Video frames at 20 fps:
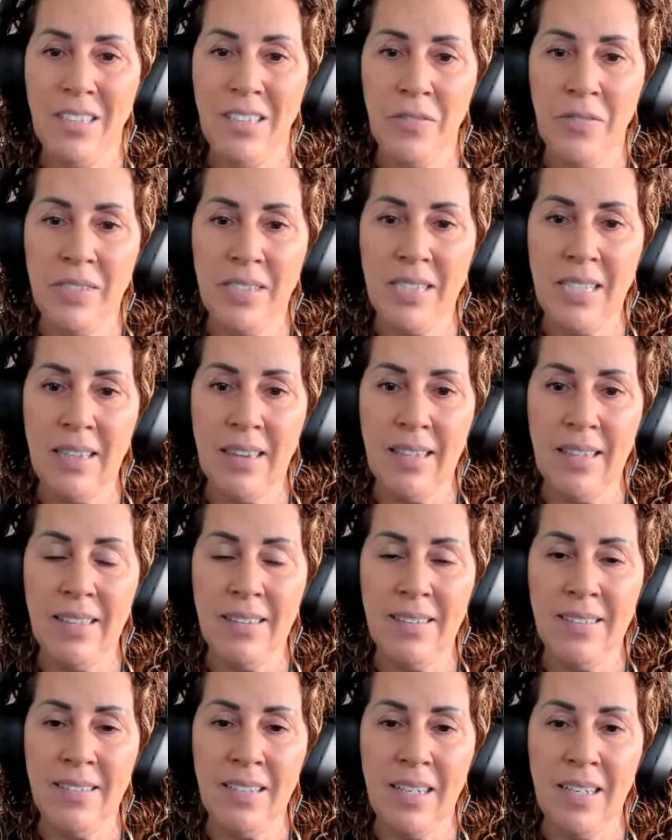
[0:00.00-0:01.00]
You've seen
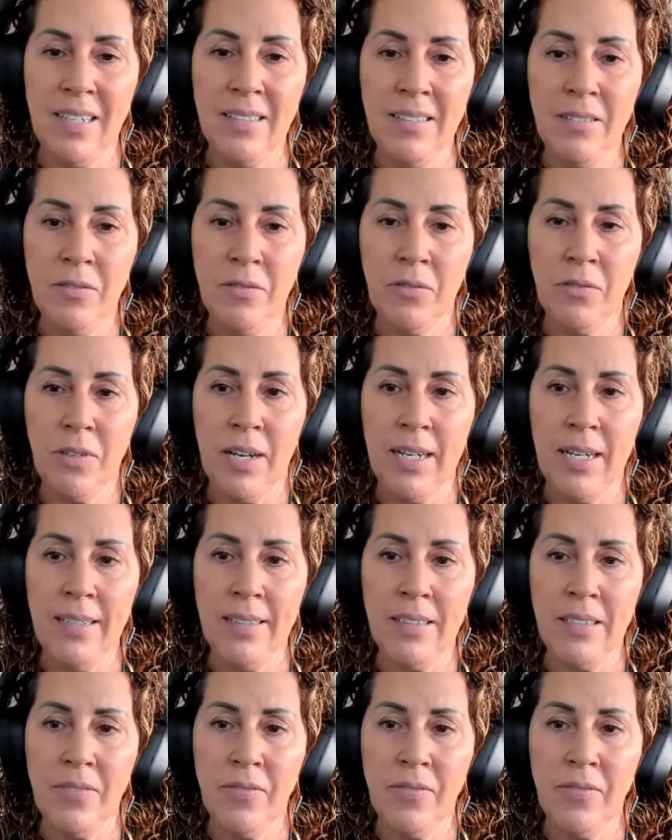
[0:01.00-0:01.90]
this done, right?